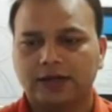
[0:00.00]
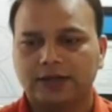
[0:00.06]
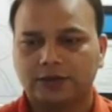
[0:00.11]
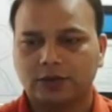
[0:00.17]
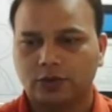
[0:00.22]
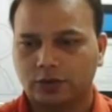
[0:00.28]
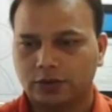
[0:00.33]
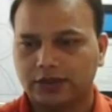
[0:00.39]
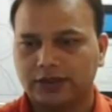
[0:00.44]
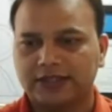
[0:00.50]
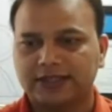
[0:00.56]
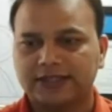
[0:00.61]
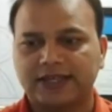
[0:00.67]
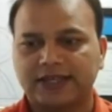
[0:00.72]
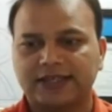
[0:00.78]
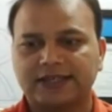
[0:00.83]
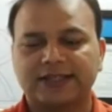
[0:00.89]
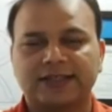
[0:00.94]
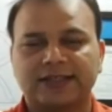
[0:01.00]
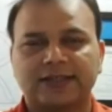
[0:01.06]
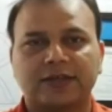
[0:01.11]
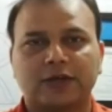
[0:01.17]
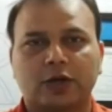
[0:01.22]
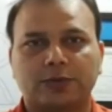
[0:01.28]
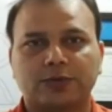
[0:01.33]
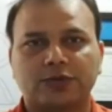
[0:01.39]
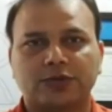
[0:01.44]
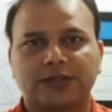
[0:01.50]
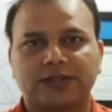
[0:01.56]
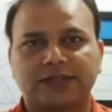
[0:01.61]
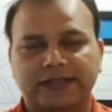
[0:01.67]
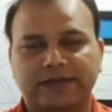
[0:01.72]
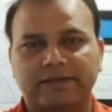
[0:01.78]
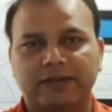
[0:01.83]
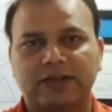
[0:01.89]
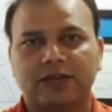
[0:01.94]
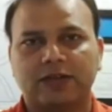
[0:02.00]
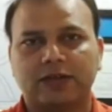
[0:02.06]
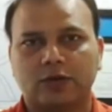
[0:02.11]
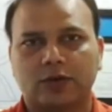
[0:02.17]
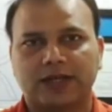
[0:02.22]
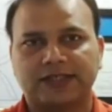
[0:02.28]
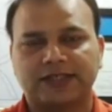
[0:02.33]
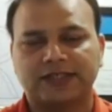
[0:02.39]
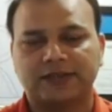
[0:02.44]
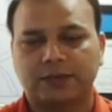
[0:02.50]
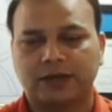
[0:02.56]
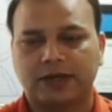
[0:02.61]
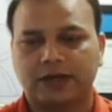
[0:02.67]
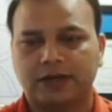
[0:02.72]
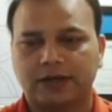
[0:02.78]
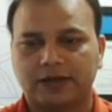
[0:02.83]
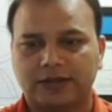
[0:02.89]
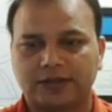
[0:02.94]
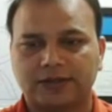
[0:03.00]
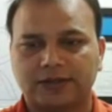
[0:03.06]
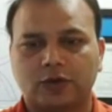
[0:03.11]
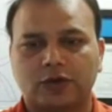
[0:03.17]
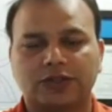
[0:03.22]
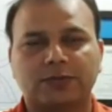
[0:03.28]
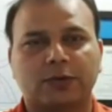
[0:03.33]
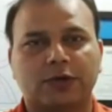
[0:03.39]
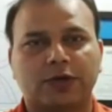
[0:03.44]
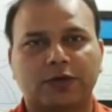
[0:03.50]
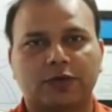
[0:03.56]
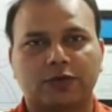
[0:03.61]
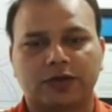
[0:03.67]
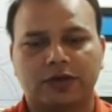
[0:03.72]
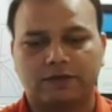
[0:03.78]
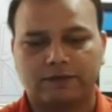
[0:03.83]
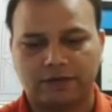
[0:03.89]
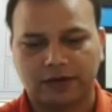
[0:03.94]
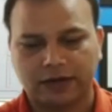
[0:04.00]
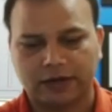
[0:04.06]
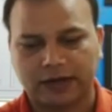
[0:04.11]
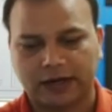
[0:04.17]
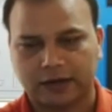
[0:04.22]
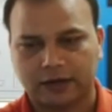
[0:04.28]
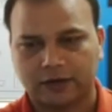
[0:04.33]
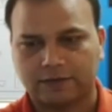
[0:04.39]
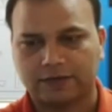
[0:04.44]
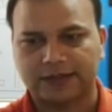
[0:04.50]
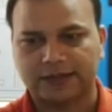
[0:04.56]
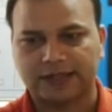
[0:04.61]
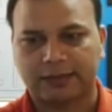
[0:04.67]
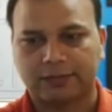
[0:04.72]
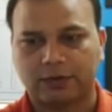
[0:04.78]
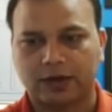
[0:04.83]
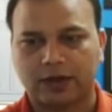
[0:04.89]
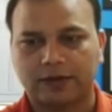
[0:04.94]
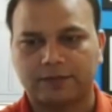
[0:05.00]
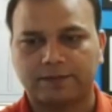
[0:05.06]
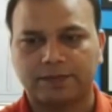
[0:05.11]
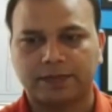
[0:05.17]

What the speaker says: So in this case, third option, the seventh thoracic spine is corresponding to the inferior angle of the scapula.